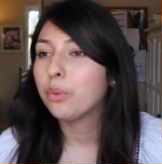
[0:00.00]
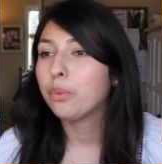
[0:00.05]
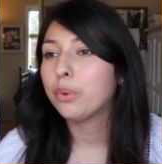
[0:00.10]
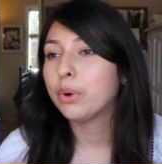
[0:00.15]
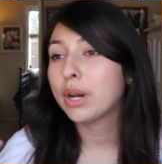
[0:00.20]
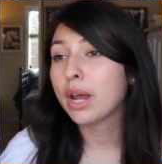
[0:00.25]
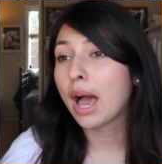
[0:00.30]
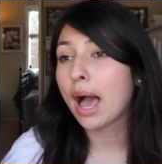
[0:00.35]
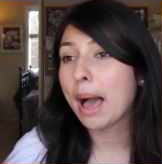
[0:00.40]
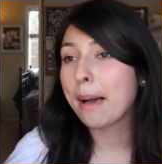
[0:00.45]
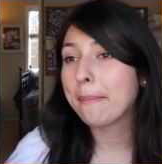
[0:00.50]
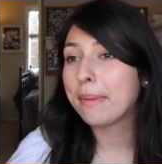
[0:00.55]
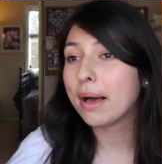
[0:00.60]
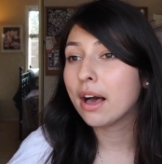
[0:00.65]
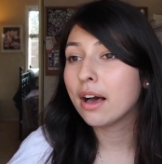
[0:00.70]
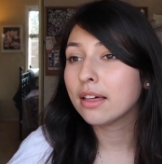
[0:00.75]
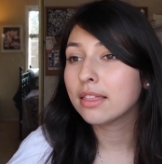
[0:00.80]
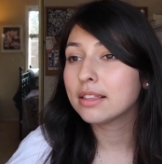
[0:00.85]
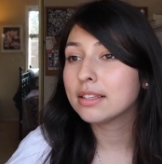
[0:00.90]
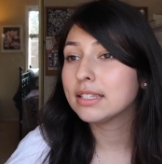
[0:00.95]
what a
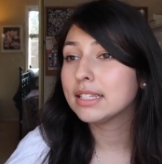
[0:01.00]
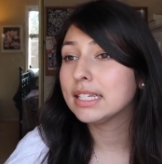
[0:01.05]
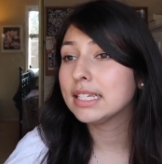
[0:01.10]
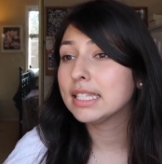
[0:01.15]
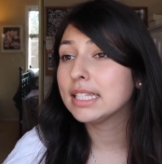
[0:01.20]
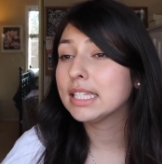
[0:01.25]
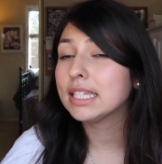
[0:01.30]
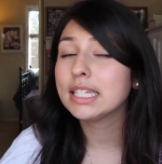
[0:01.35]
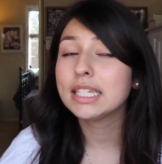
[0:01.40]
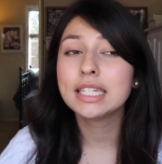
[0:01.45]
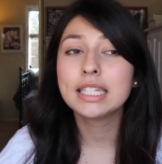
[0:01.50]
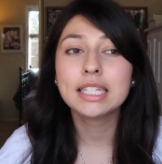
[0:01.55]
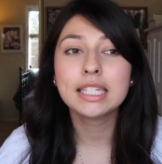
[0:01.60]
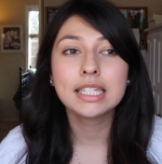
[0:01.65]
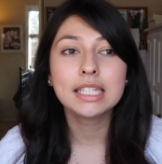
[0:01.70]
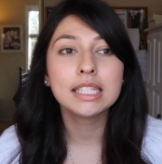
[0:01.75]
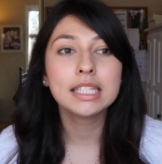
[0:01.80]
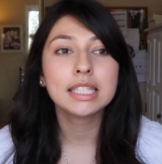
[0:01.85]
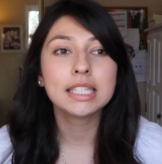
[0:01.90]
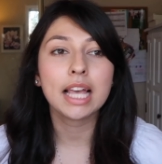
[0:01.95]
hypothesis
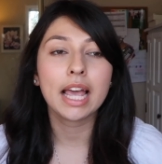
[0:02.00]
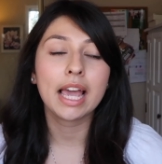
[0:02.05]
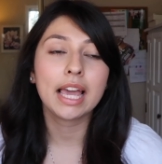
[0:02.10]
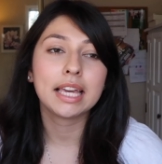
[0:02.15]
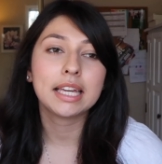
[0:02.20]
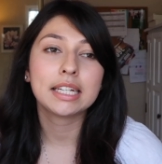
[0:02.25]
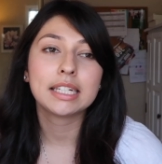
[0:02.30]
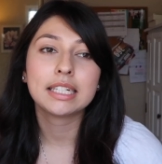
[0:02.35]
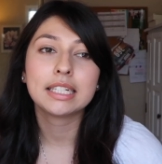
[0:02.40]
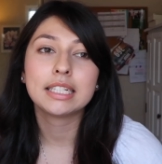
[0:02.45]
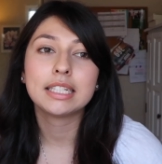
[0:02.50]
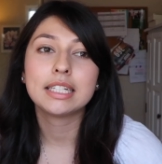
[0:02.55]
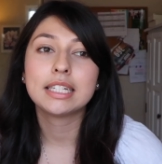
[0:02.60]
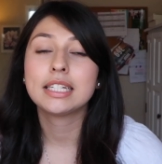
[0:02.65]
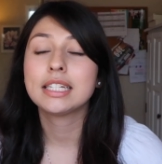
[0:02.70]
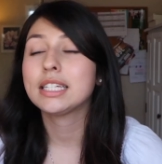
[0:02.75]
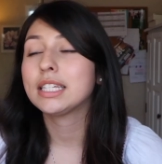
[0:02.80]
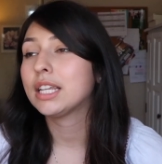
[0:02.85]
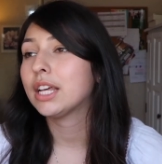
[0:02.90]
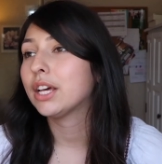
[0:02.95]
is
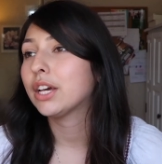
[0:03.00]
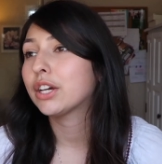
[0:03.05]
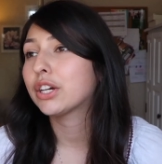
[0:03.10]
and